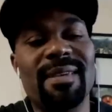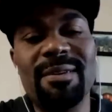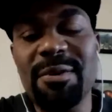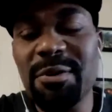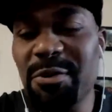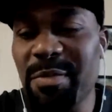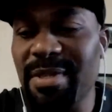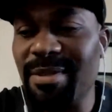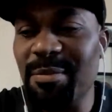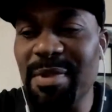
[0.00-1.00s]
you
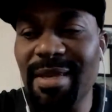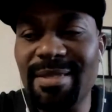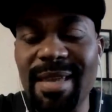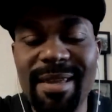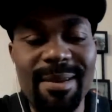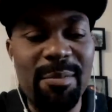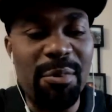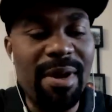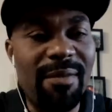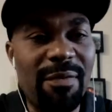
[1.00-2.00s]
mentioned me taking a
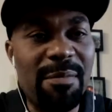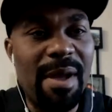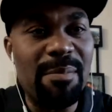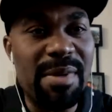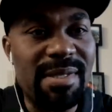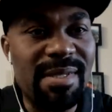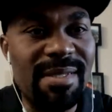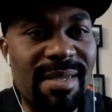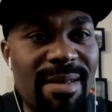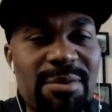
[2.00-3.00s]
break from my busy
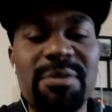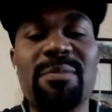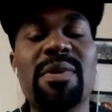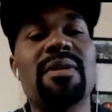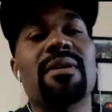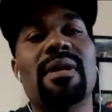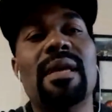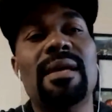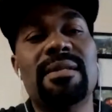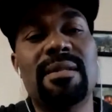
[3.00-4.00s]
schedule to be your
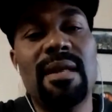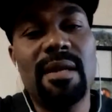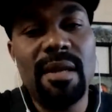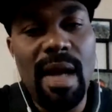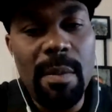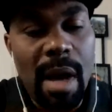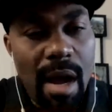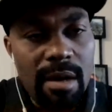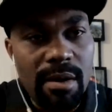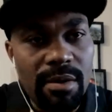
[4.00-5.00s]
guest. I'm
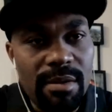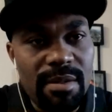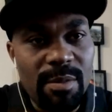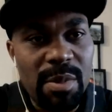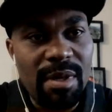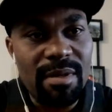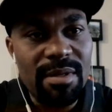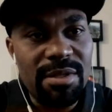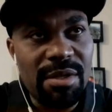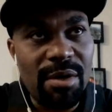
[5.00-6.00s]
honored to be on
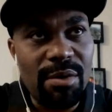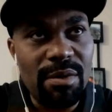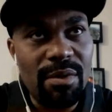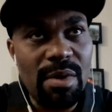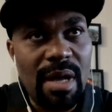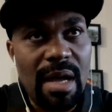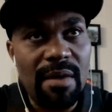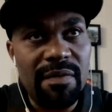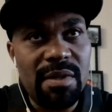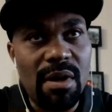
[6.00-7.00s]
this show. You and I
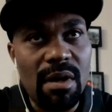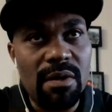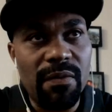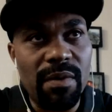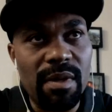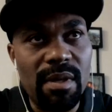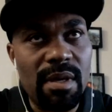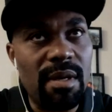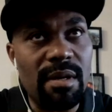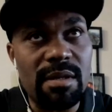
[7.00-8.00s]
have talked for
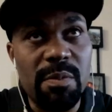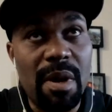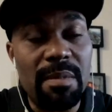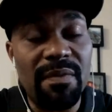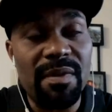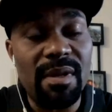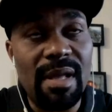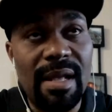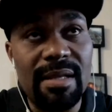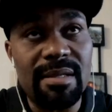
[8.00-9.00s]
years, probably for the
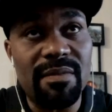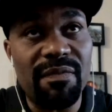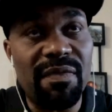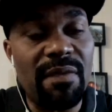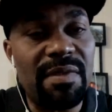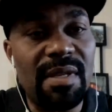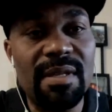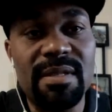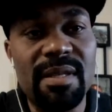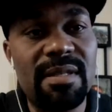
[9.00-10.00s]
last
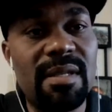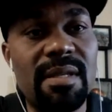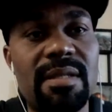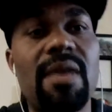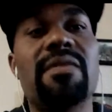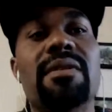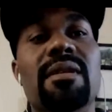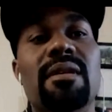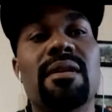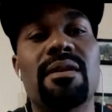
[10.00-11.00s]
15, 16,
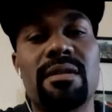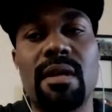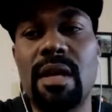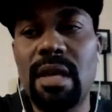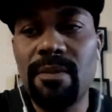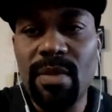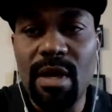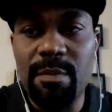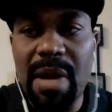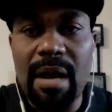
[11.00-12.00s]
17 years. Watch
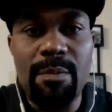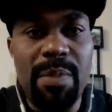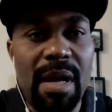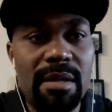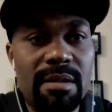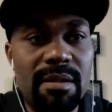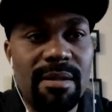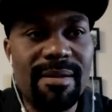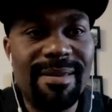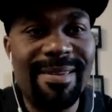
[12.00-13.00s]
it. You're putting
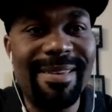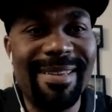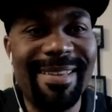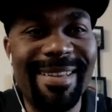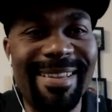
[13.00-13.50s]
dates out there.